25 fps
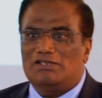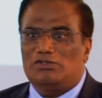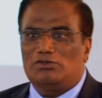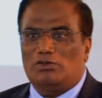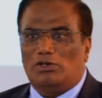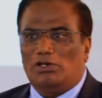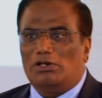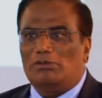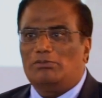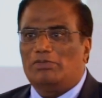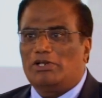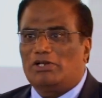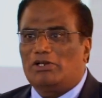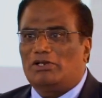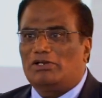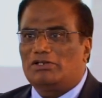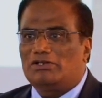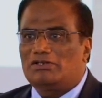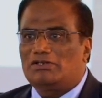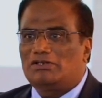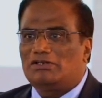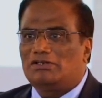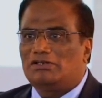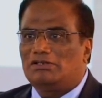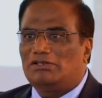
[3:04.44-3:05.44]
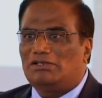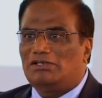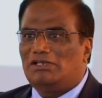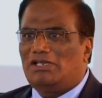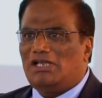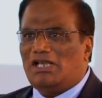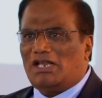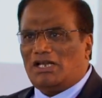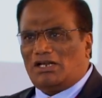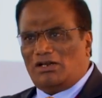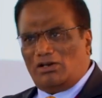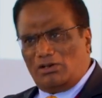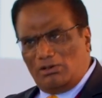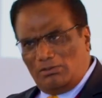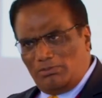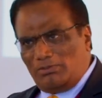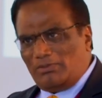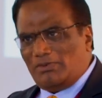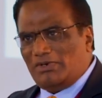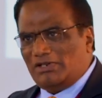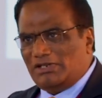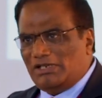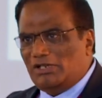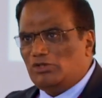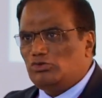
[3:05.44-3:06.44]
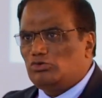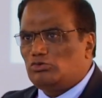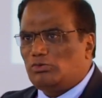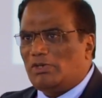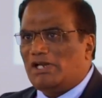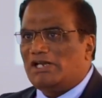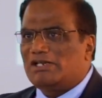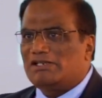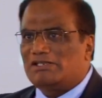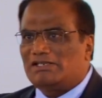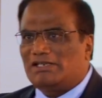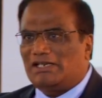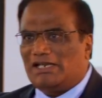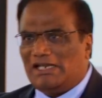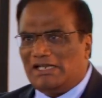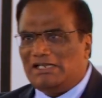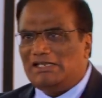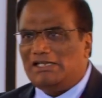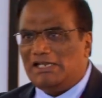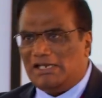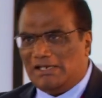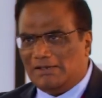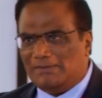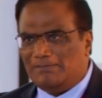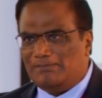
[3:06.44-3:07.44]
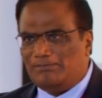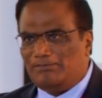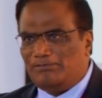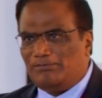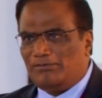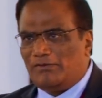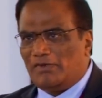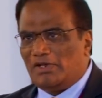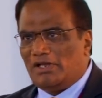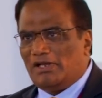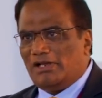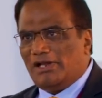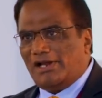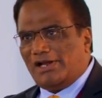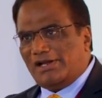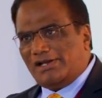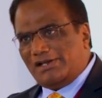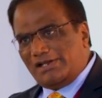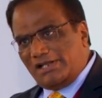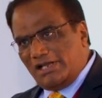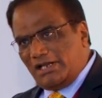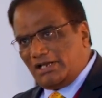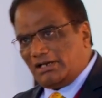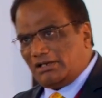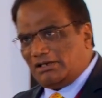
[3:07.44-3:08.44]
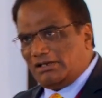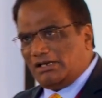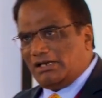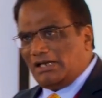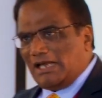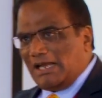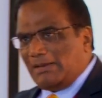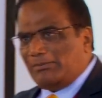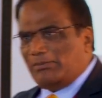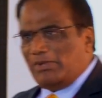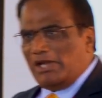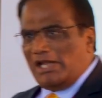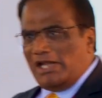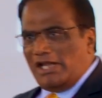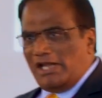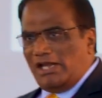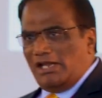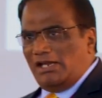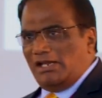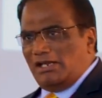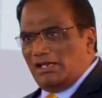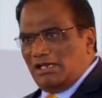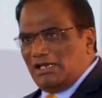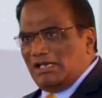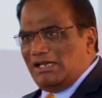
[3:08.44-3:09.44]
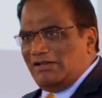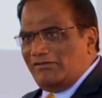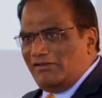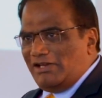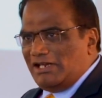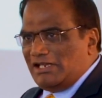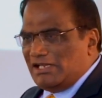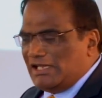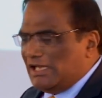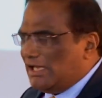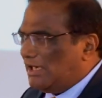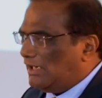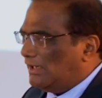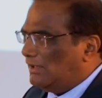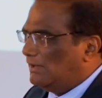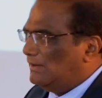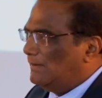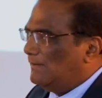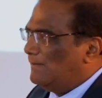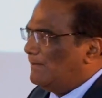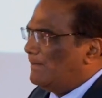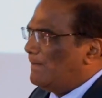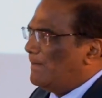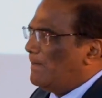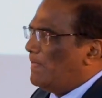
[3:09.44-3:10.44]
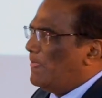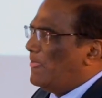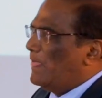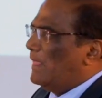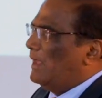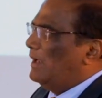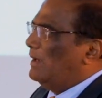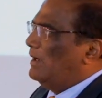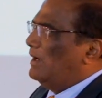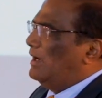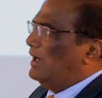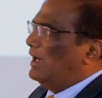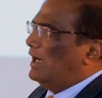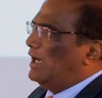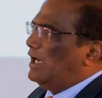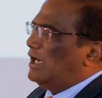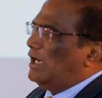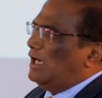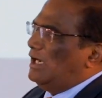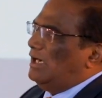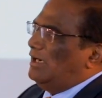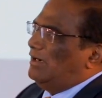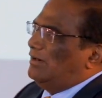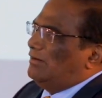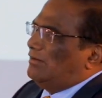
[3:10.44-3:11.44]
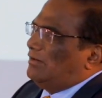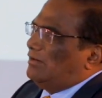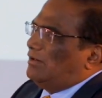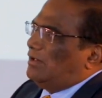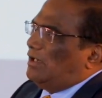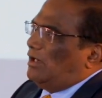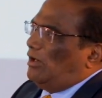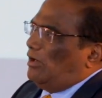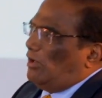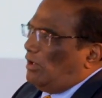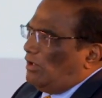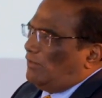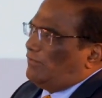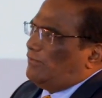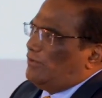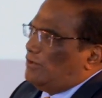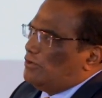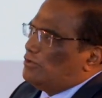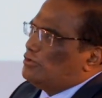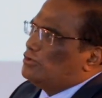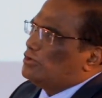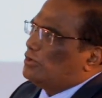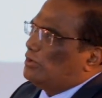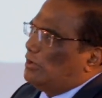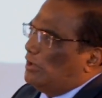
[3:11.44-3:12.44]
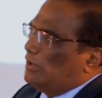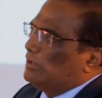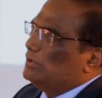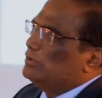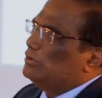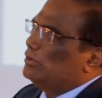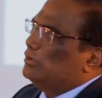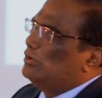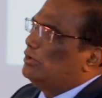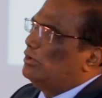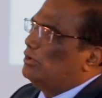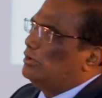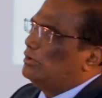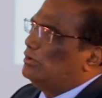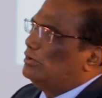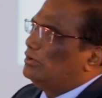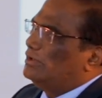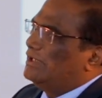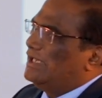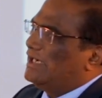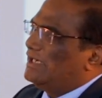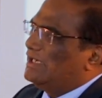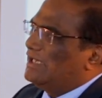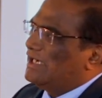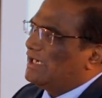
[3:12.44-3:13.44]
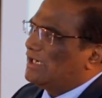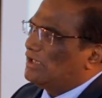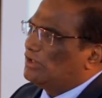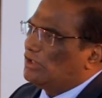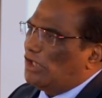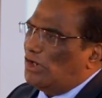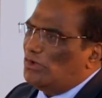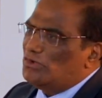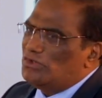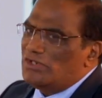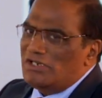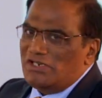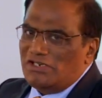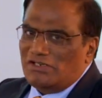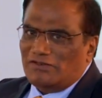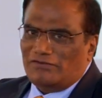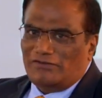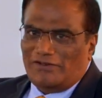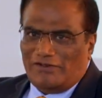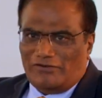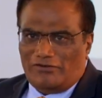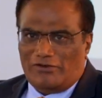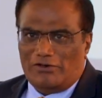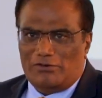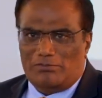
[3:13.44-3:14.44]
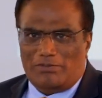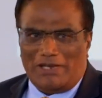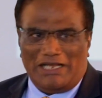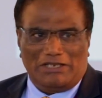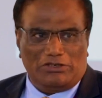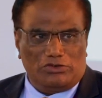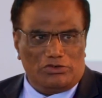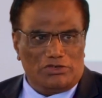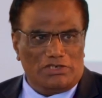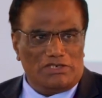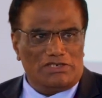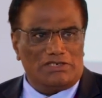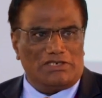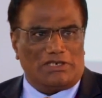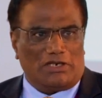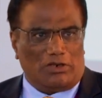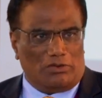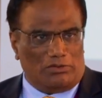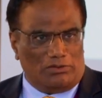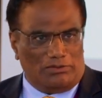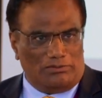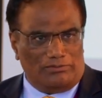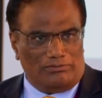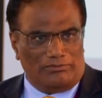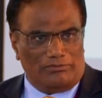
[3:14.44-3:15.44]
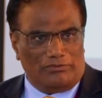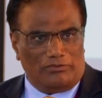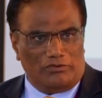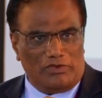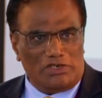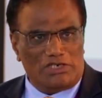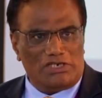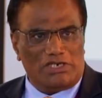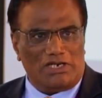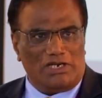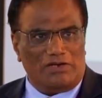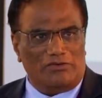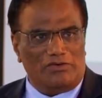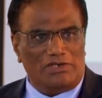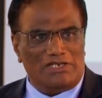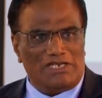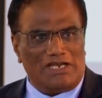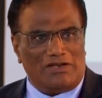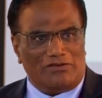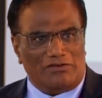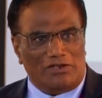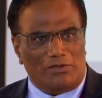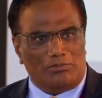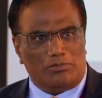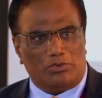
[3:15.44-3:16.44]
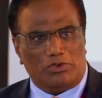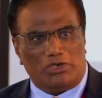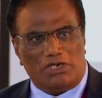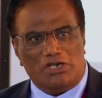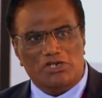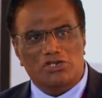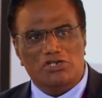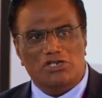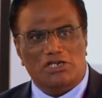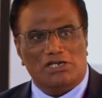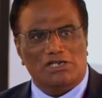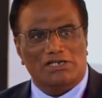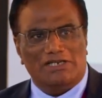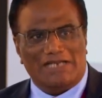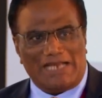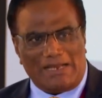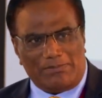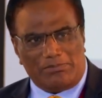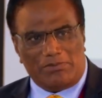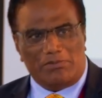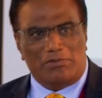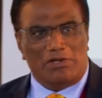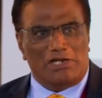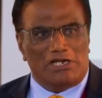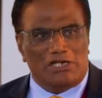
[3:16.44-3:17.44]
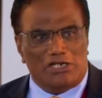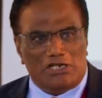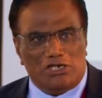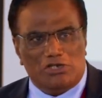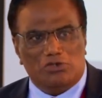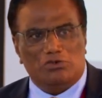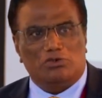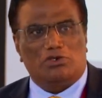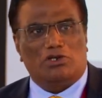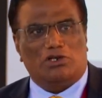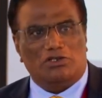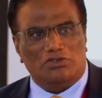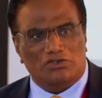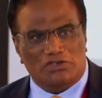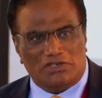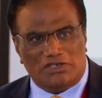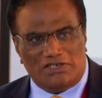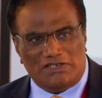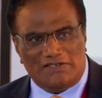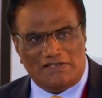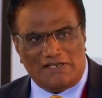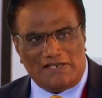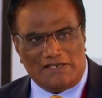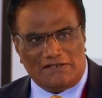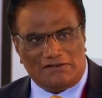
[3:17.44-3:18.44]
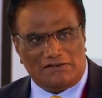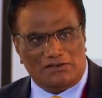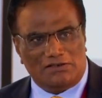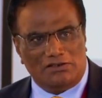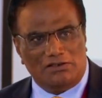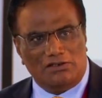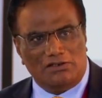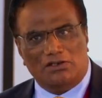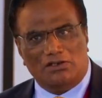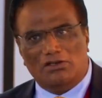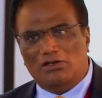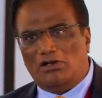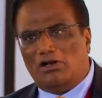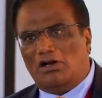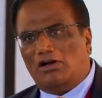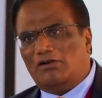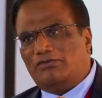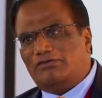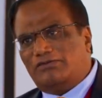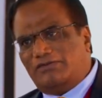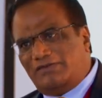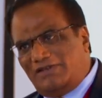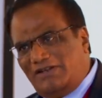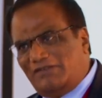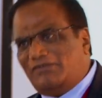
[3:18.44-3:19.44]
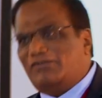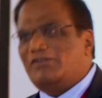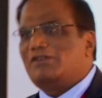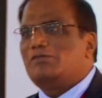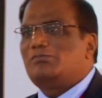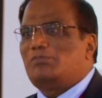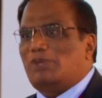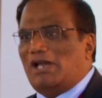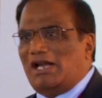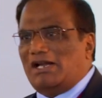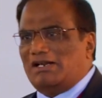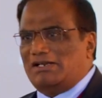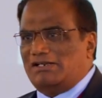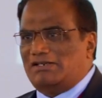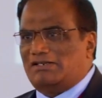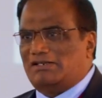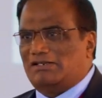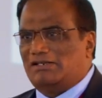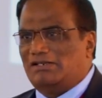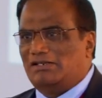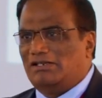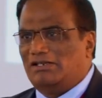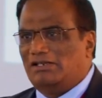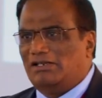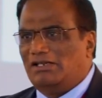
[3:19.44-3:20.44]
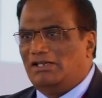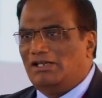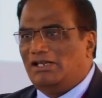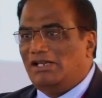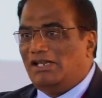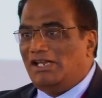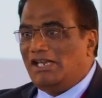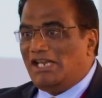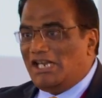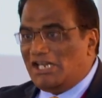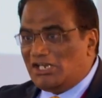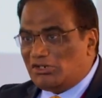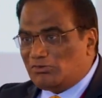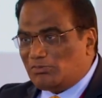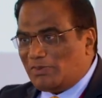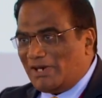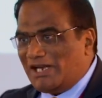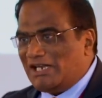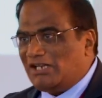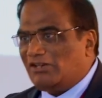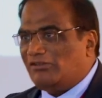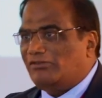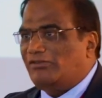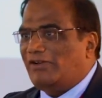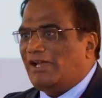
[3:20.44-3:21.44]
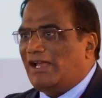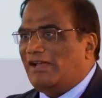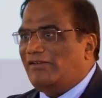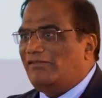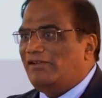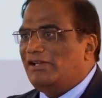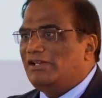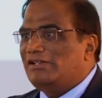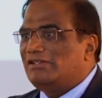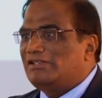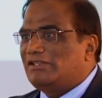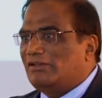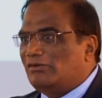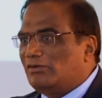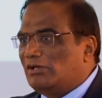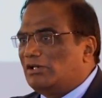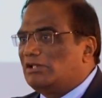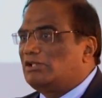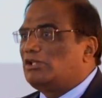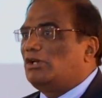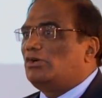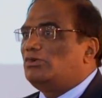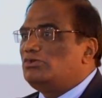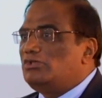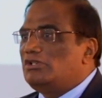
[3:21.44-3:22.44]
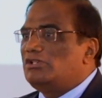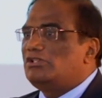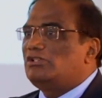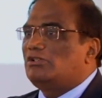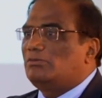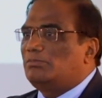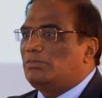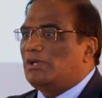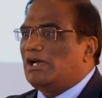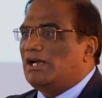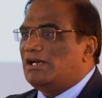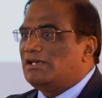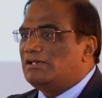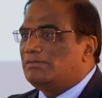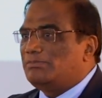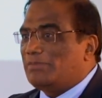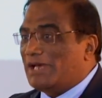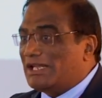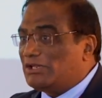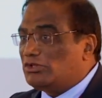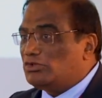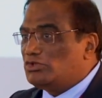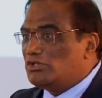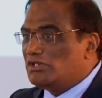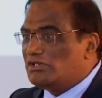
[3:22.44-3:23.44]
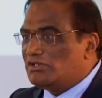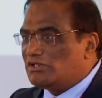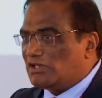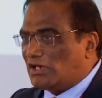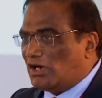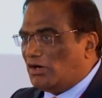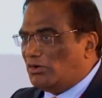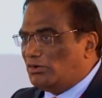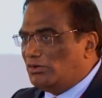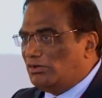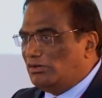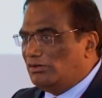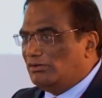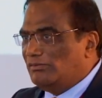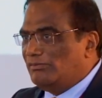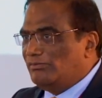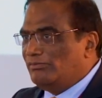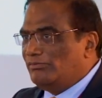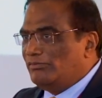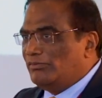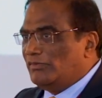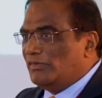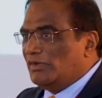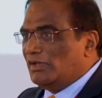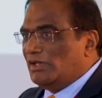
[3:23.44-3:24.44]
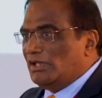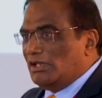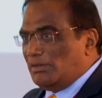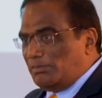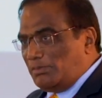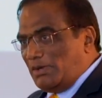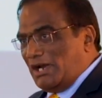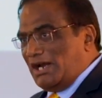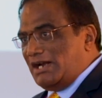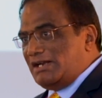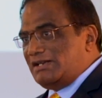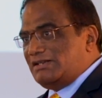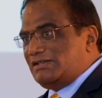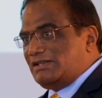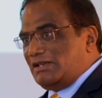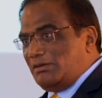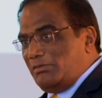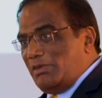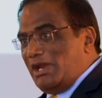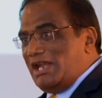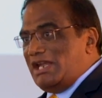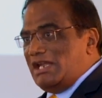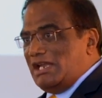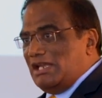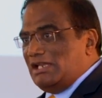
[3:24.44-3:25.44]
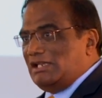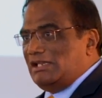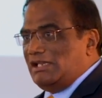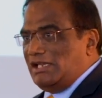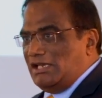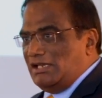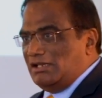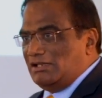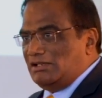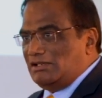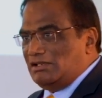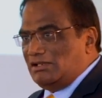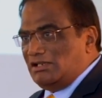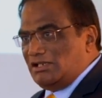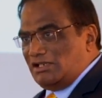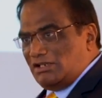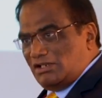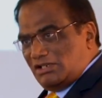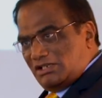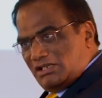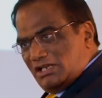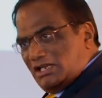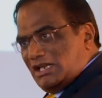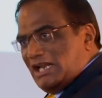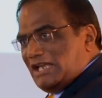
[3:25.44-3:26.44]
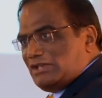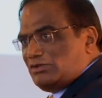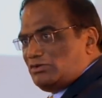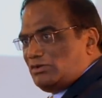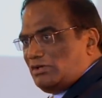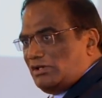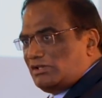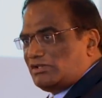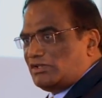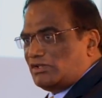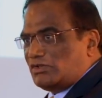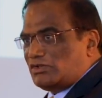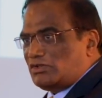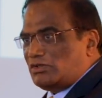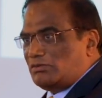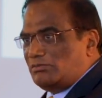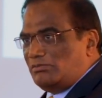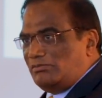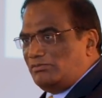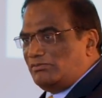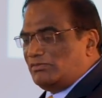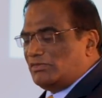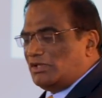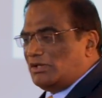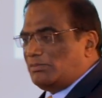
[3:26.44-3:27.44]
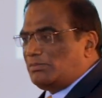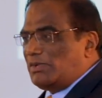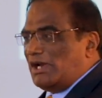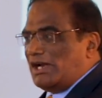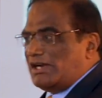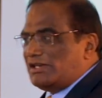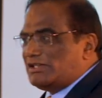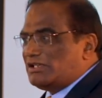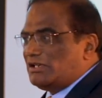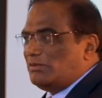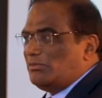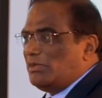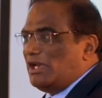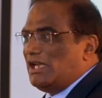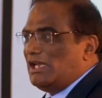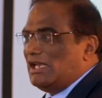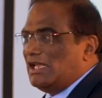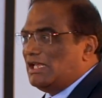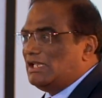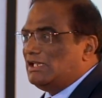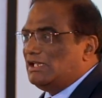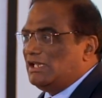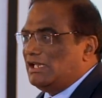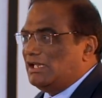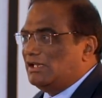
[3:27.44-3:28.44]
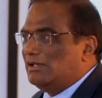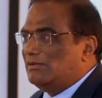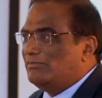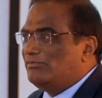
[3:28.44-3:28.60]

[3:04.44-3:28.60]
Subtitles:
is all because those plants are healthy and they are happily living there. And all of you should also know that there are thousands of different pathogens around which have the potential capability to cause the disease of different plants. In spite of having several thousands of pathogens around, the plants remain healthy. This is a natural system. The plants remain healthy.